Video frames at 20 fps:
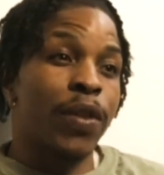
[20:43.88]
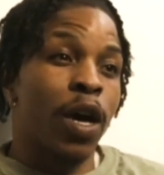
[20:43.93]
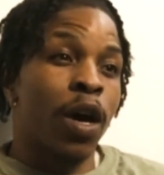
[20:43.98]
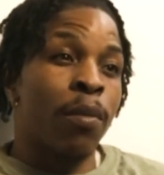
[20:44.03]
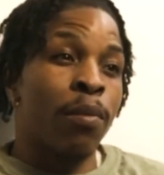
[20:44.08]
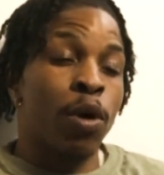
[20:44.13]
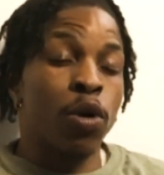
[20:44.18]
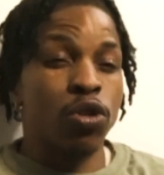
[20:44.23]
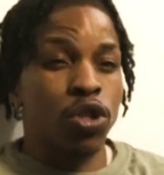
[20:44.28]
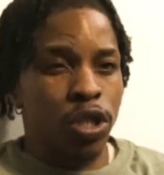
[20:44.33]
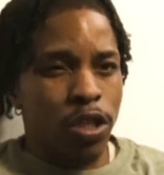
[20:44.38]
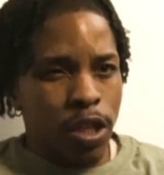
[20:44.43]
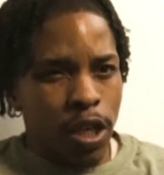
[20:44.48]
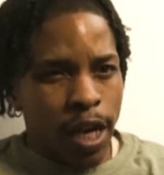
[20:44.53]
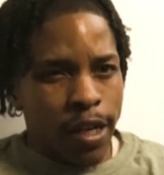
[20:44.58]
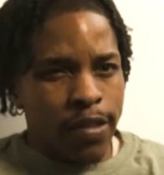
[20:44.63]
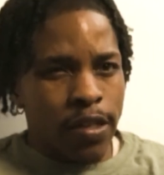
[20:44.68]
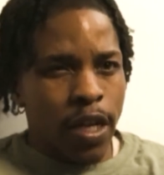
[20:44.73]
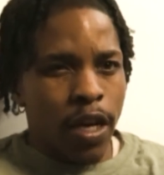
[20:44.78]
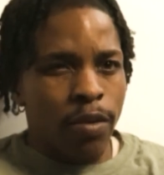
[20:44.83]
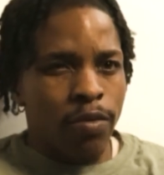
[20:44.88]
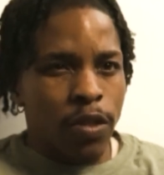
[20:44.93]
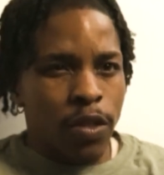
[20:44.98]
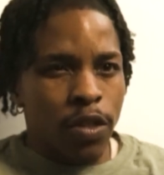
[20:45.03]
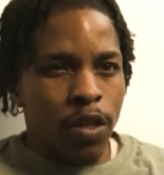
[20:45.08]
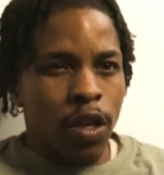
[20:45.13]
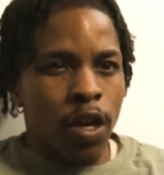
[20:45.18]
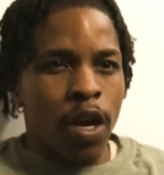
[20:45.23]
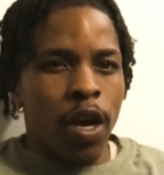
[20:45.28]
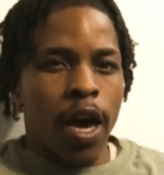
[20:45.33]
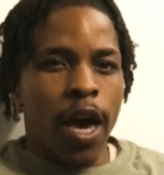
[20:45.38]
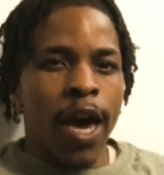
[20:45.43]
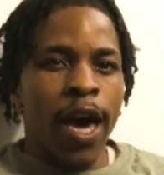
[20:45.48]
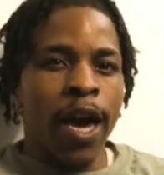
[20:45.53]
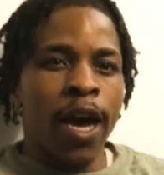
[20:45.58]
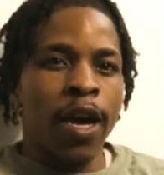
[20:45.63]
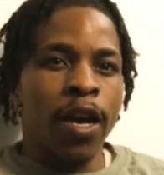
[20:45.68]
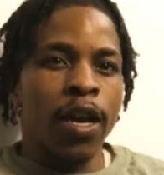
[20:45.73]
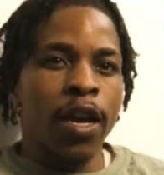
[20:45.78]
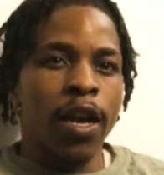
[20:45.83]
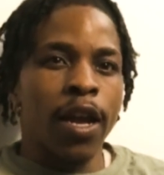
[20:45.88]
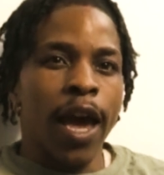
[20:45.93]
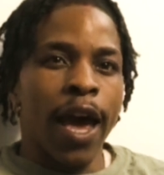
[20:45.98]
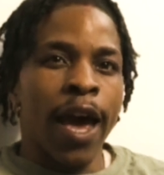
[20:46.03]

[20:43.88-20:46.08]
emotionally at times. And